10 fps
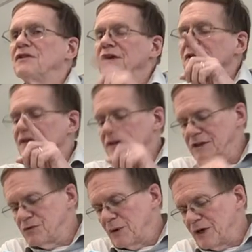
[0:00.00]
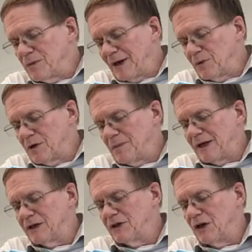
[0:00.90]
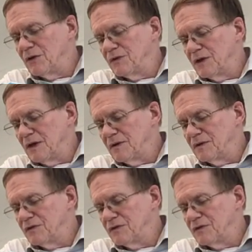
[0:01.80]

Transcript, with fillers: think of it this way, you might wanna make a note, the